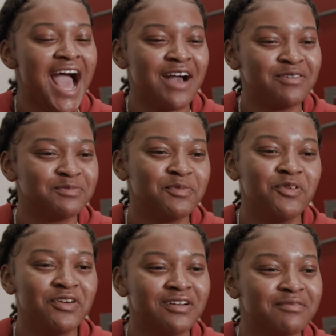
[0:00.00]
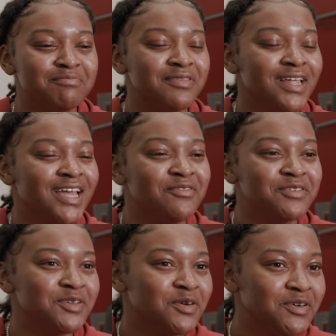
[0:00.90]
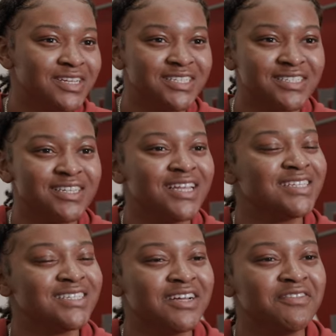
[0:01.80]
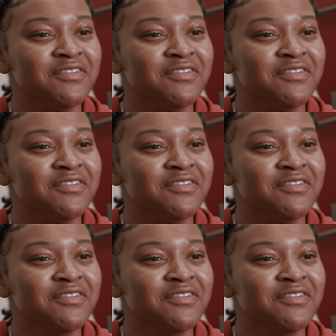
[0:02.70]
I was more playing with toys and stuff.